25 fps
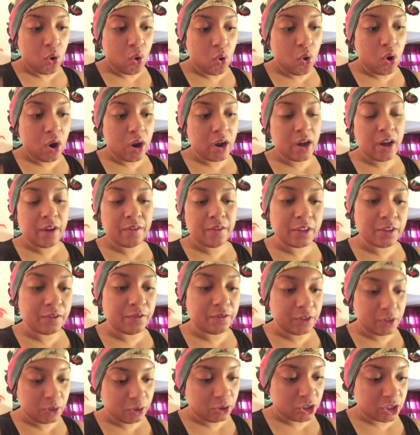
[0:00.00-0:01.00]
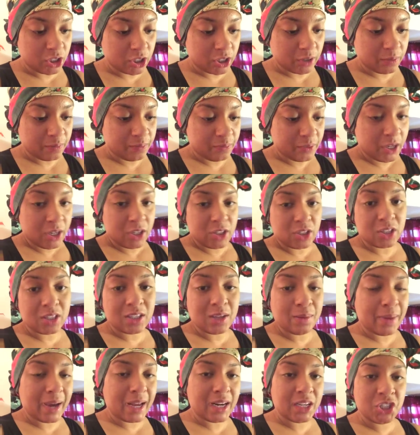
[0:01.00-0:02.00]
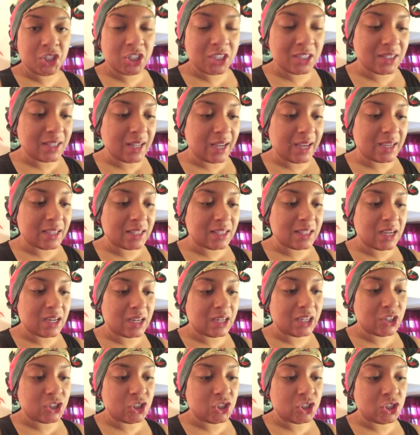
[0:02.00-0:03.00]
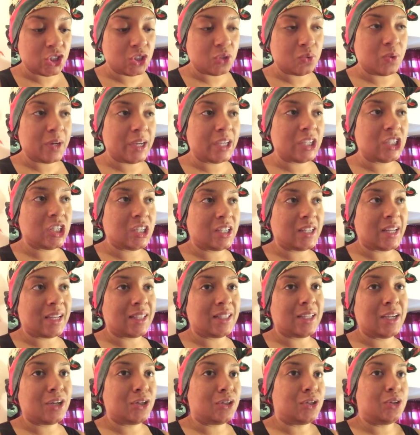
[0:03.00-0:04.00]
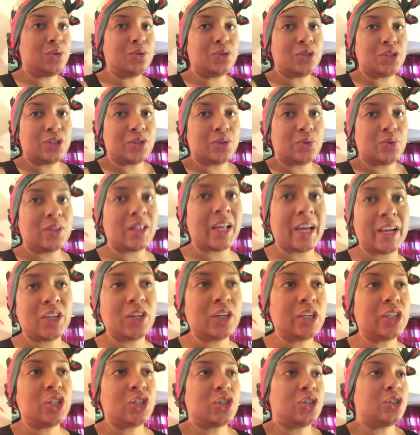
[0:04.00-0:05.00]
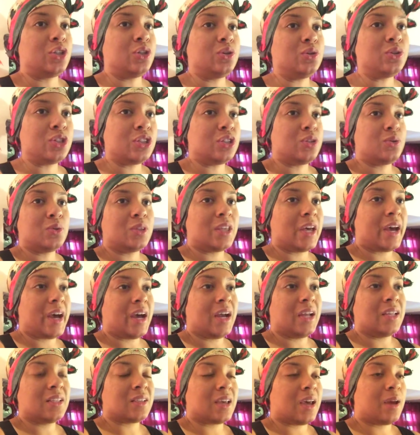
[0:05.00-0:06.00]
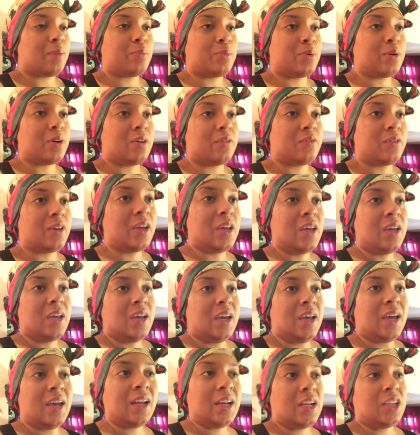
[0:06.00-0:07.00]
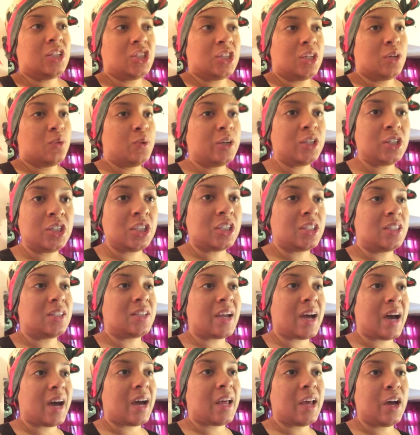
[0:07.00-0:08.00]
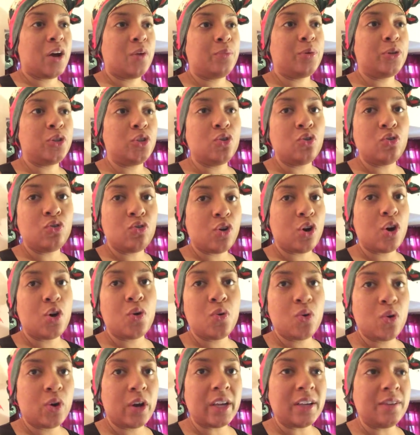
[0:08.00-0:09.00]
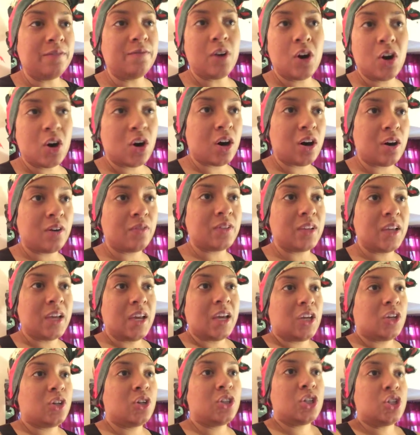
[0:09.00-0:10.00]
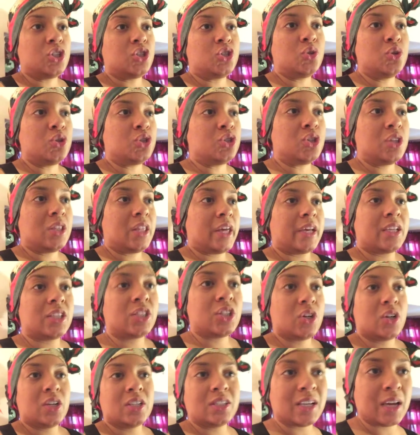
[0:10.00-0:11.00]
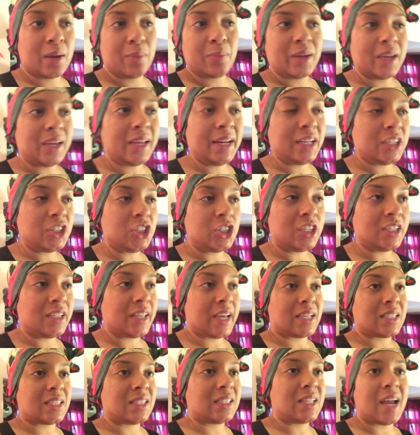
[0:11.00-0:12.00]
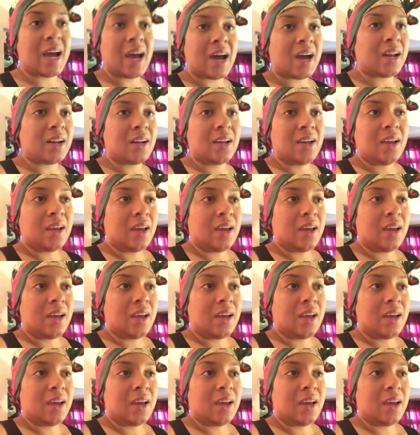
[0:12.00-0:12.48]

or of the future. So somebody's just staying stuck in a situation that they're used to. Like you're just used to that type of energy, which is not helping you grow or evolve. You're just used to that certain type of energy that's not